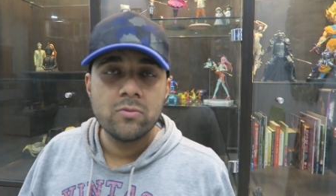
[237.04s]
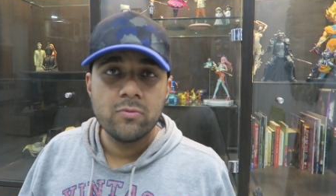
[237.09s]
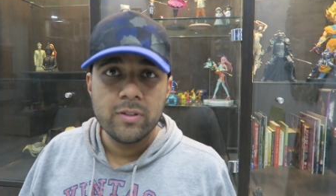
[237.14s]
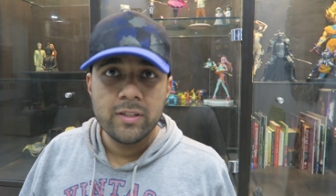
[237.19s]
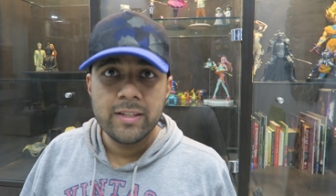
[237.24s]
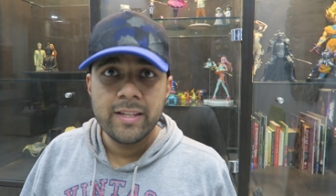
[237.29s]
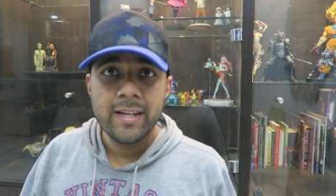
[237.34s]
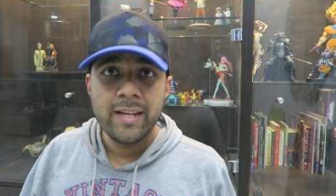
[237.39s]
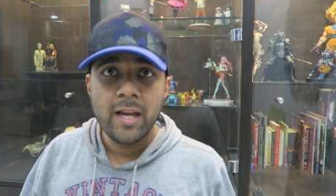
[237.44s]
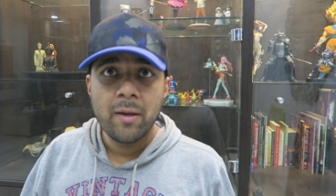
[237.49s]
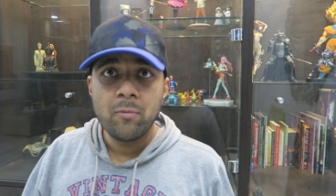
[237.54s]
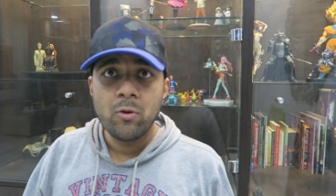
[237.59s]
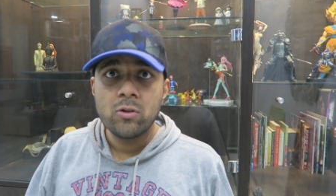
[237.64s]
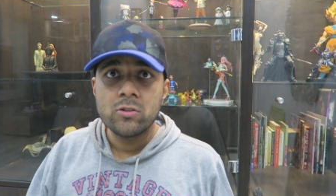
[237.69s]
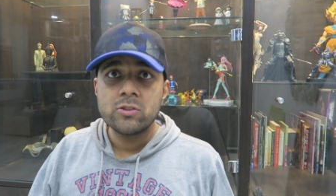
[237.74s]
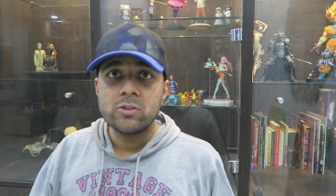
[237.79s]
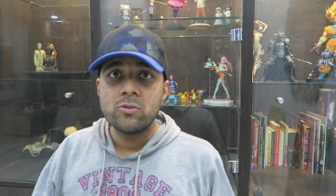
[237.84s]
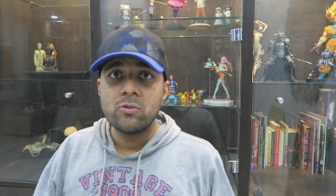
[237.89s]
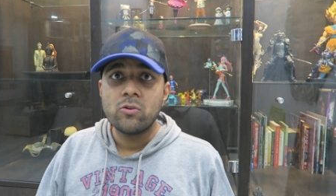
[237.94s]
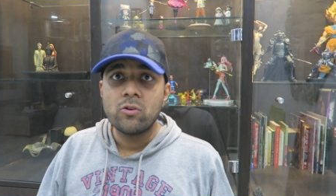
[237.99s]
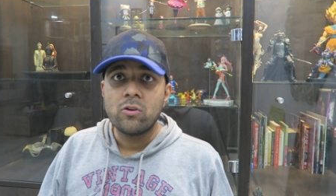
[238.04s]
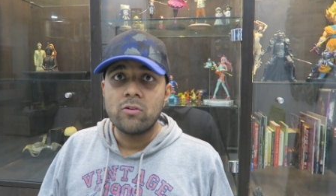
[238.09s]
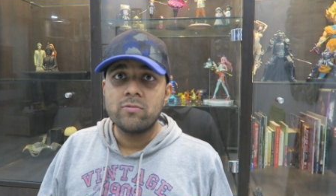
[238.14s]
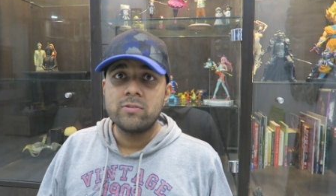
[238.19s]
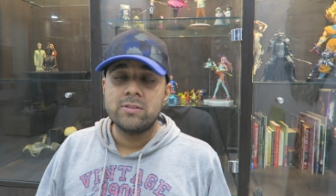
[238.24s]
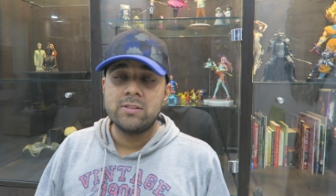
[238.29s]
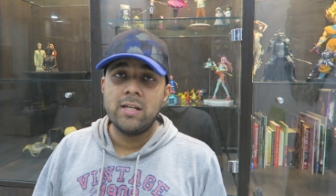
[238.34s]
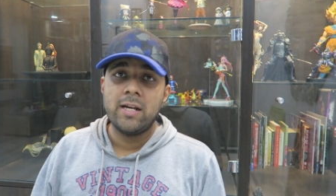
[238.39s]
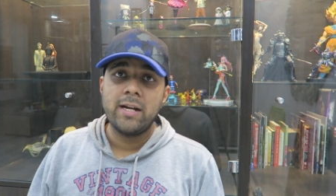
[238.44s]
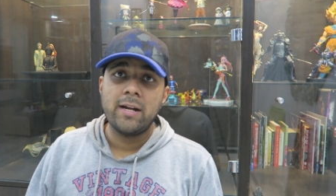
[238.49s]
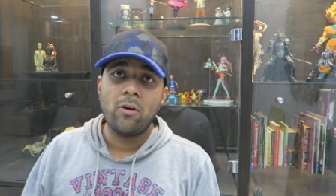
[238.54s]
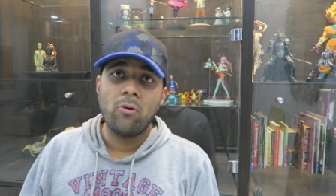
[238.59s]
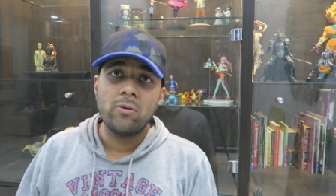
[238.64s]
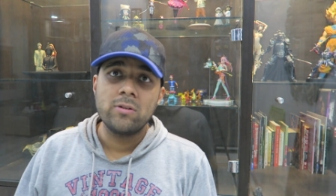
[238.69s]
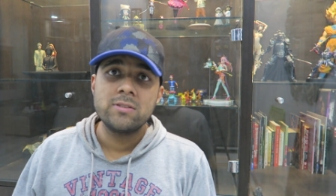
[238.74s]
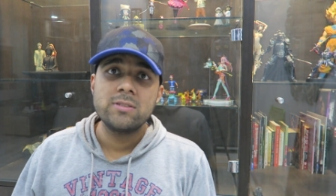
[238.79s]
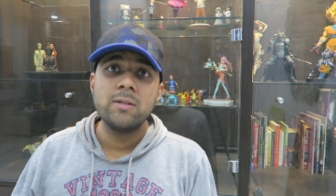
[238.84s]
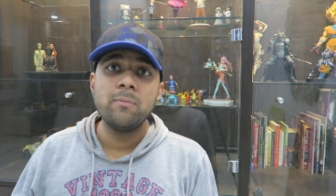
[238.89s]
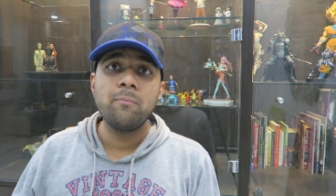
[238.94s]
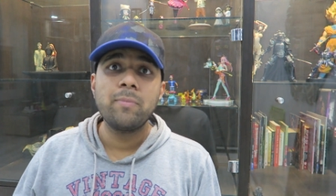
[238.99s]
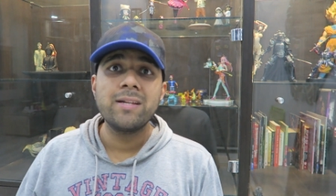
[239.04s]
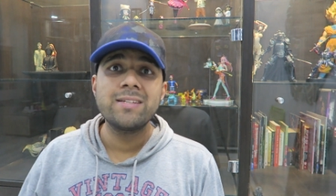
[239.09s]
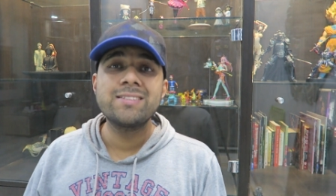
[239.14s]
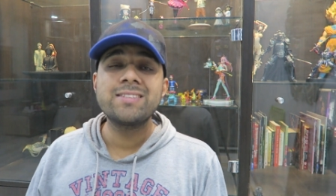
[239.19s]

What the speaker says: So one thing I'm not sure of is that on some